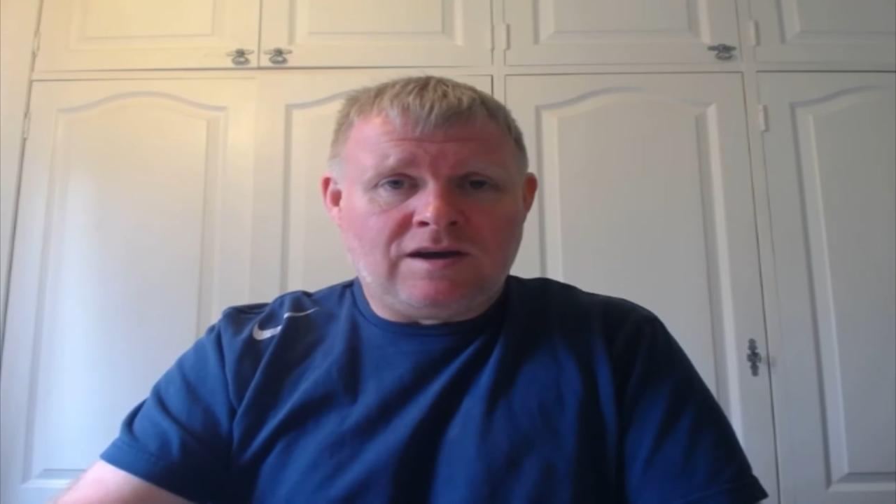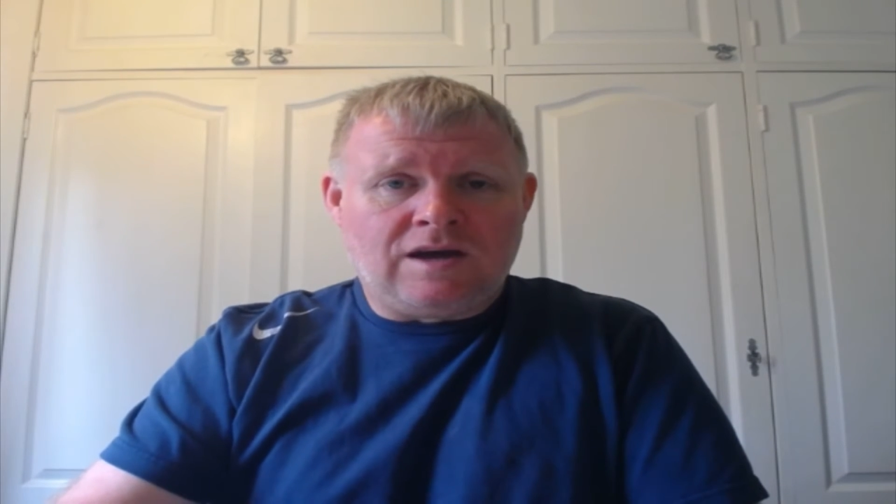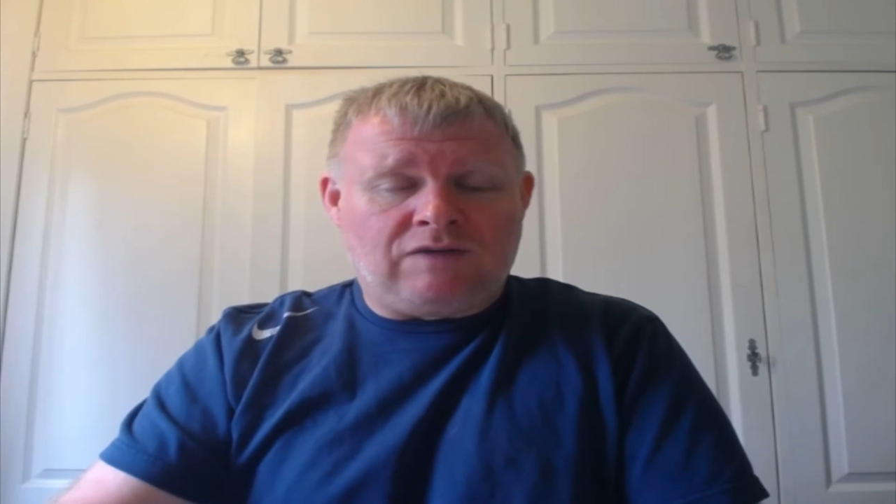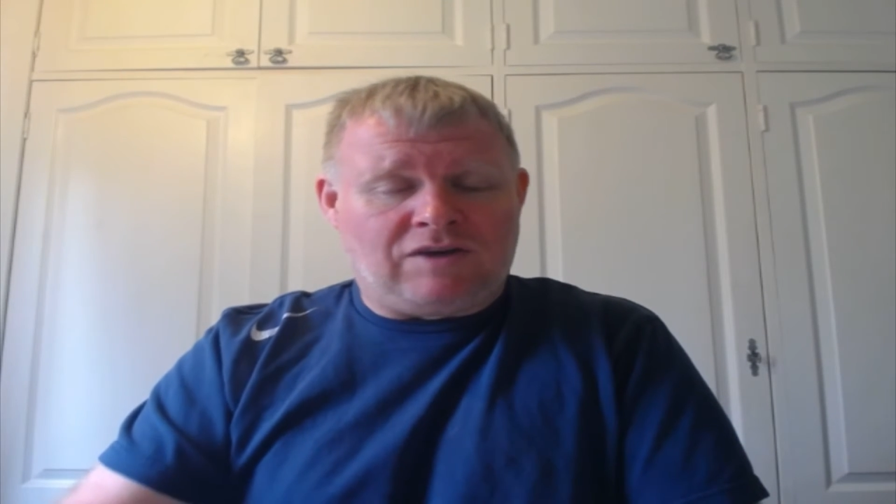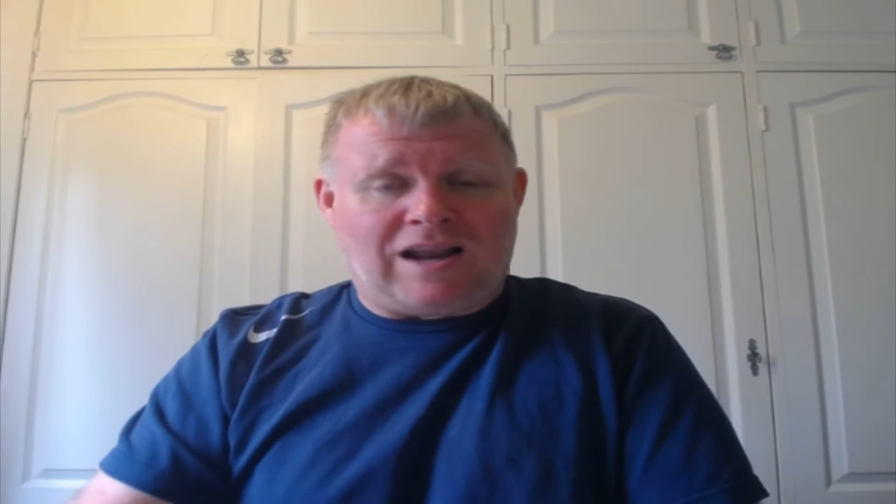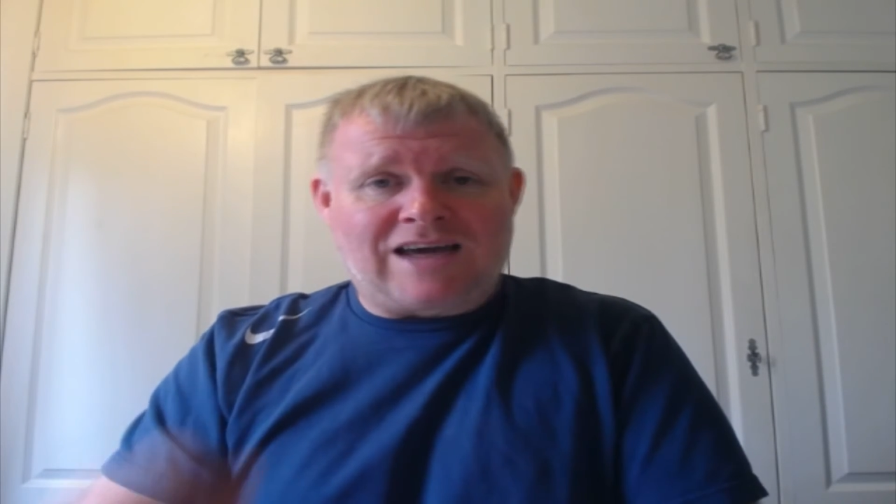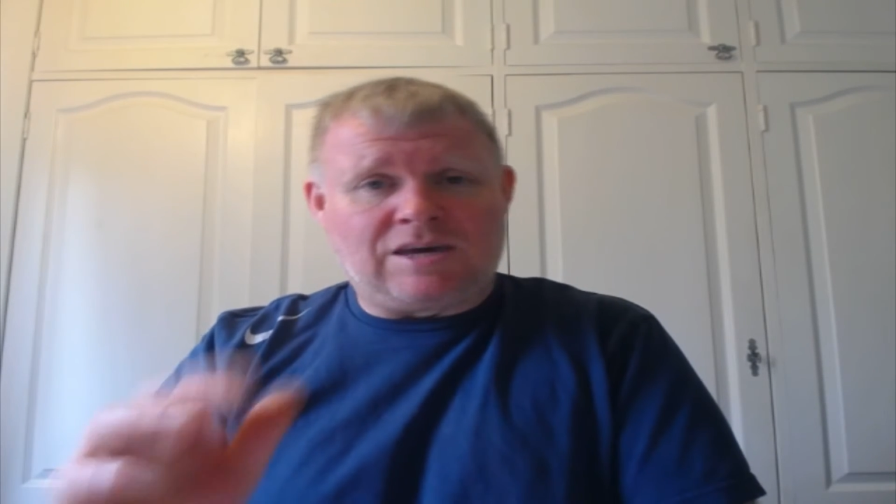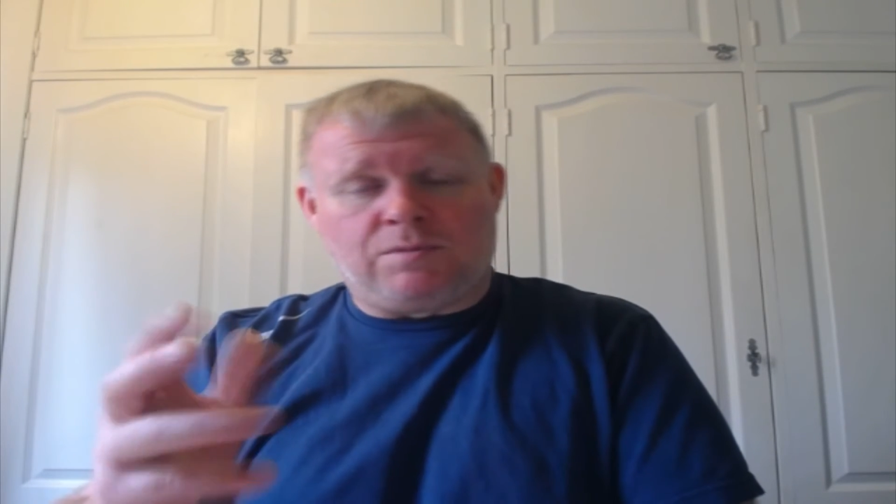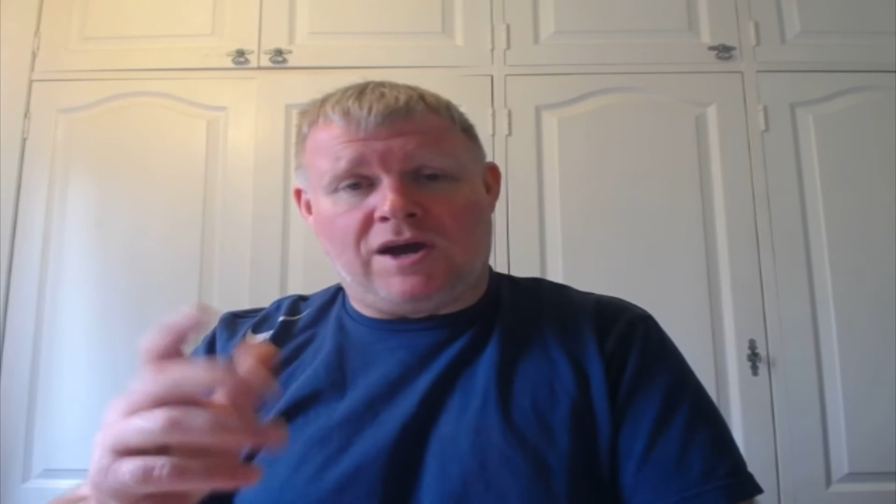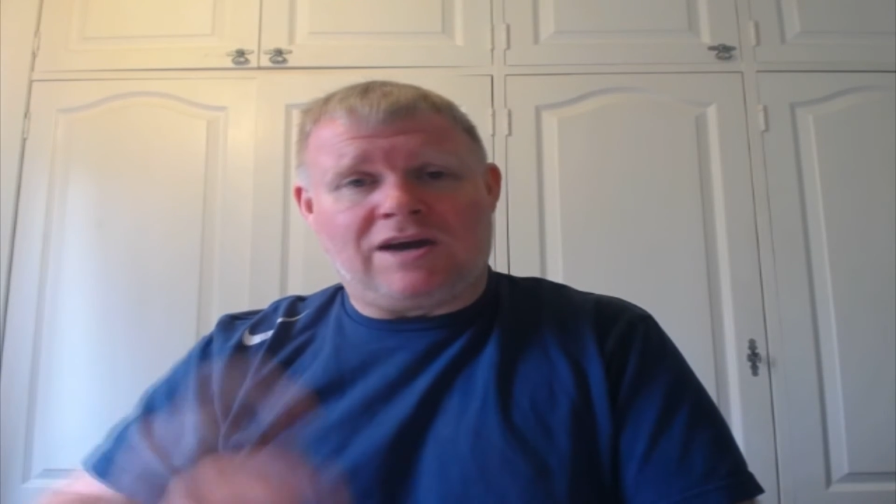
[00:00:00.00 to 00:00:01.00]
If you like
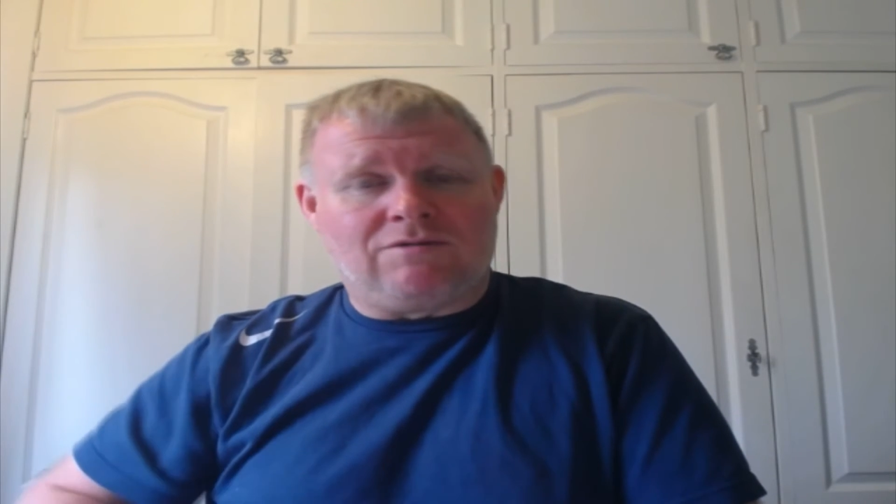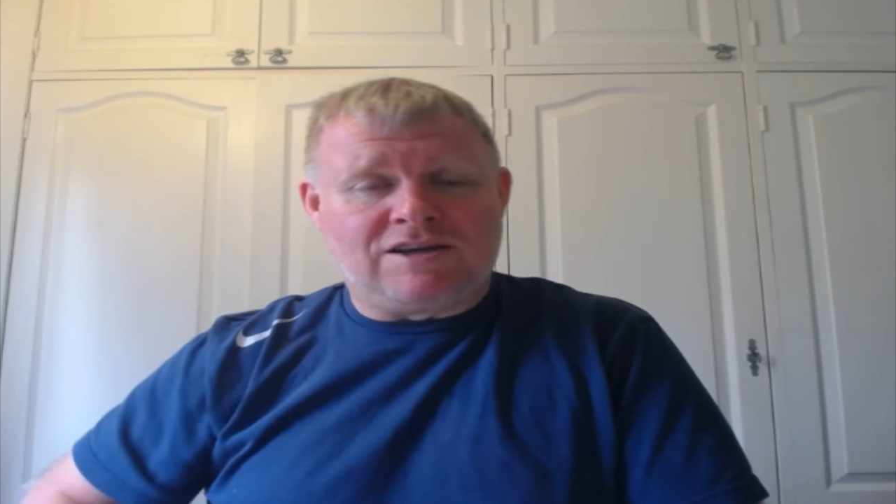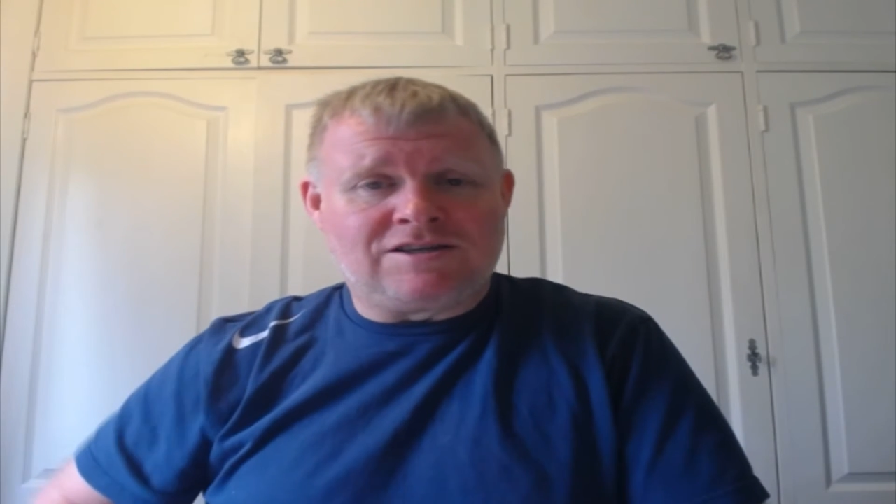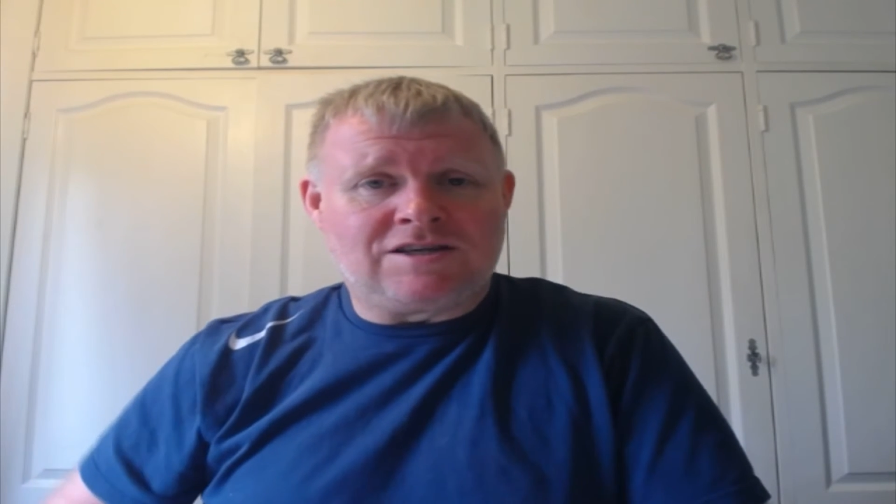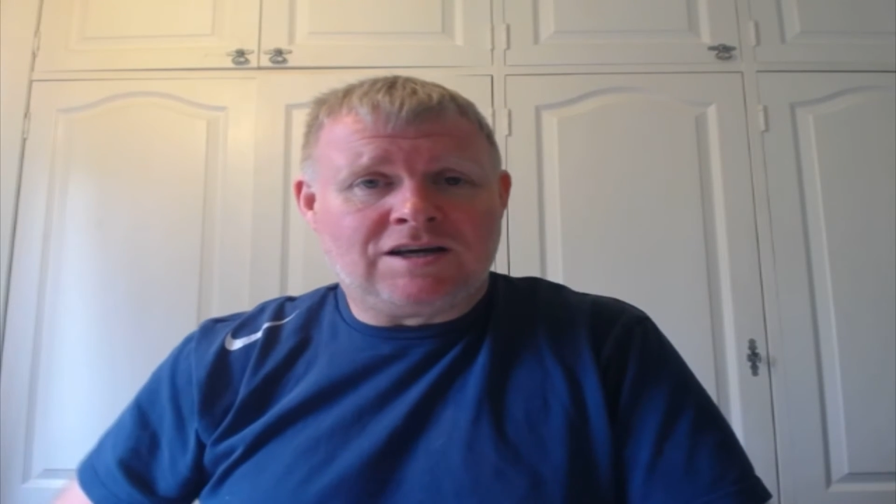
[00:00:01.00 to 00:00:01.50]
your bakeries,